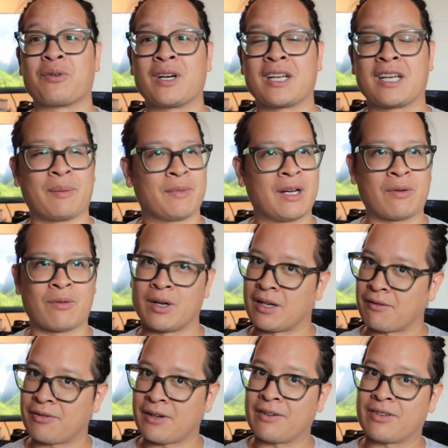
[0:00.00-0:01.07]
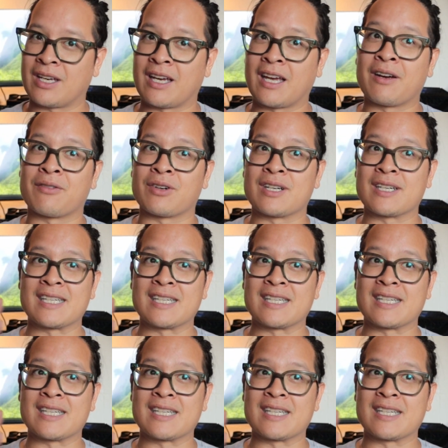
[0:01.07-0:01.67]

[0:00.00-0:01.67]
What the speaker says: running. I'm not running 5K every